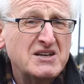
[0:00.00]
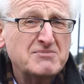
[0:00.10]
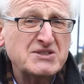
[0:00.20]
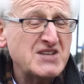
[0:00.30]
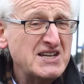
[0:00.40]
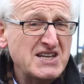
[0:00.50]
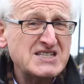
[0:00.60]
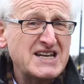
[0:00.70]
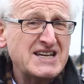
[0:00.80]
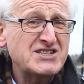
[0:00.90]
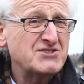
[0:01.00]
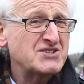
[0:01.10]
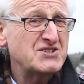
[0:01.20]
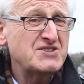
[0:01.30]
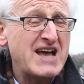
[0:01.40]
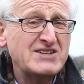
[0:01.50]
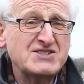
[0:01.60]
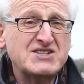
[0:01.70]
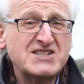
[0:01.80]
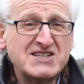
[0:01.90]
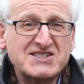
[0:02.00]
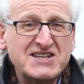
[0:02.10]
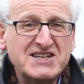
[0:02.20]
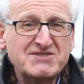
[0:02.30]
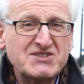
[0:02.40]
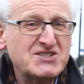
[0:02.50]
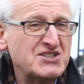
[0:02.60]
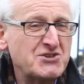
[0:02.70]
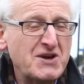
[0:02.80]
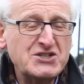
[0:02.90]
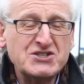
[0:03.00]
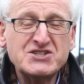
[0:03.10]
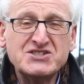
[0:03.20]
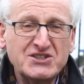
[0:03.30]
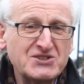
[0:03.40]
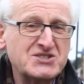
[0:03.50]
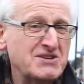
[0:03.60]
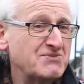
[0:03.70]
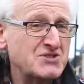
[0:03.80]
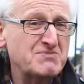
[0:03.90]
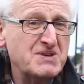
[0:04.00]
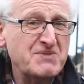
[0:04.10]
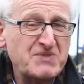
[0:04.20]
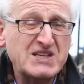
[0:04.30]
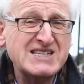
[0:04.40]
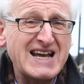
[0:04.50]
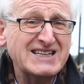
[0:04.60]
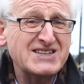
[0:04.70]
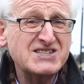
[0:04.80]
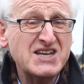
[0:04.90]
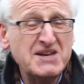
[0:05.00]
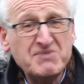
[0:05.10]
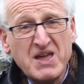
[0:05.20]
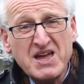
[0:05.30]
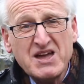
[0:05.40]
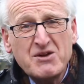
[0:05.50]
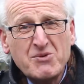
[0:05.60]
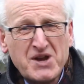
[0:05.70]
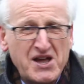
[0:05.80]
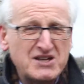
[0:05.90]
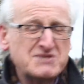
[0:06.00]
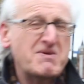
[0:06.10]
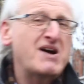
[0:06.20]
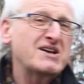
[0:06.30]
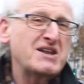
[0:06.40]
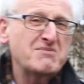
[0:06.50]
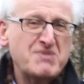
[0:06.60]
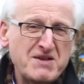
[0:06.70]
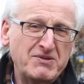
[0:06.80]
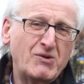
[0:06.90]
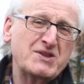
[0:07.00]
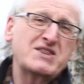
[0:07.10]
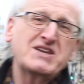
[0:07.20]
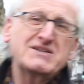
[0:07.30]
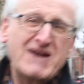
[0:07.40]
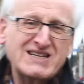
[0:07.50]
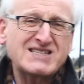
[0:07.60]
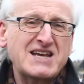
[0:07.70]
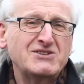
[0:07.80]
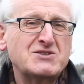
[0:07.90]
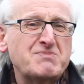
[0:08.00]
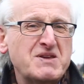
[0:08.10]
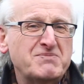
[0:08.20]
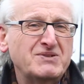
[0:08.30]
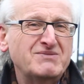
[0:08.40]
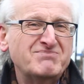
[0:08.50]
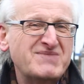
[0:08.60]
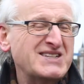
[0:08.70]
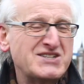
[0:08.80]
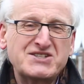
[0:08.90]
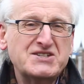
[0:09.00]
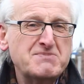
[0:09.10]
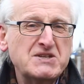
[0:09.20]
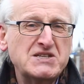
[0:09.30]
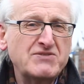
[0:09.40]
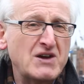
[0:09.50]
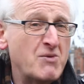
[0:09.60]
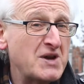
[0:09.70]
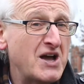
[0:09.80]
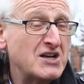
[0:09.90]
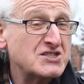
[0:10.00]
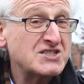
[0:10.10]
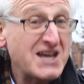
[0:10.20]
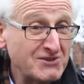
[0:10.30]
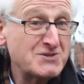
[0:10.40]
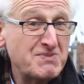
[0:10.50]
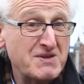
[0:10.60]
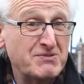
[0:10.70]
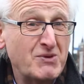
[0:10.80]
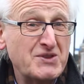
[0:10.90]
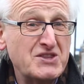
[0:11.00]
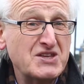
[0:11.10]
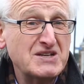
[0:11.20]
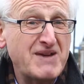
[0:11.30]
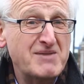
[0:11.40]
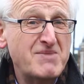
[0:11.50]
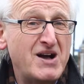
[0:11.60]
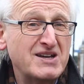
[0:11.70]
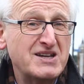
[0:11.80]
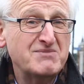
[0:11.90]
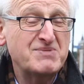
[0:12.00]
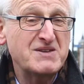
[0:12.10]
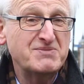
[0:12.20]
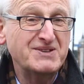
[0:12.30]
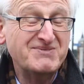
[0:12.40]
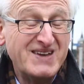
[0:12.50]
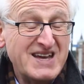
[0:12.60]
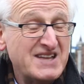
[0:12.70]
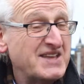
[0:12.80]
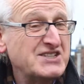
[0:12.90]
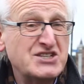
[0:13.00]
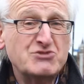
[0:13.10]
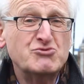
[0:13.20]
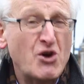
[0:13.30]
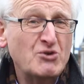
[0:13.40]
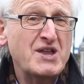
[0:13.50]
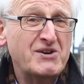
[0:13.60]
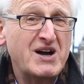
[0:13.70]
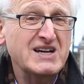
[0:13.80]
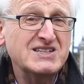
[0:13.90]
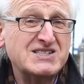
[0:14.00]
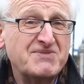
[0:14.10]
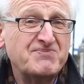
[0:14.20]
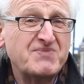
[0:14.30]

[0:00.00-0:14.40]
But 10 years later, in 2016, the situation still seems to be exactly the same. When I ask marketing people what they think about salespeople, they're just dismissive. And when I ask salespeople what they think about marketing people, they just roll their eyes.